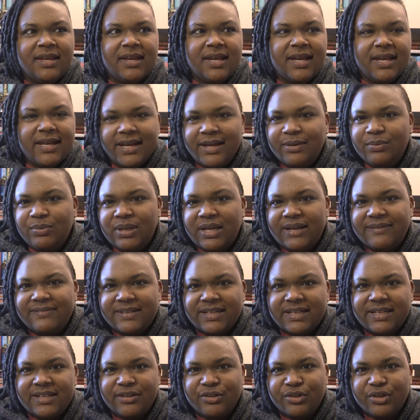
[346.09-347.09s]
And I will have to
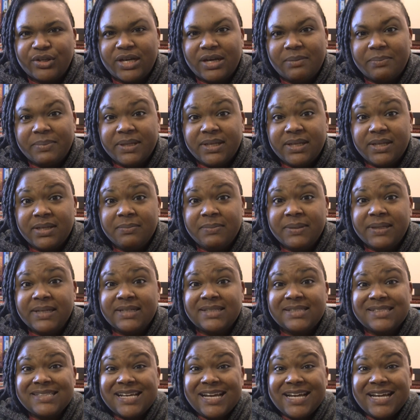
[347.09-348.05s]
get another copy because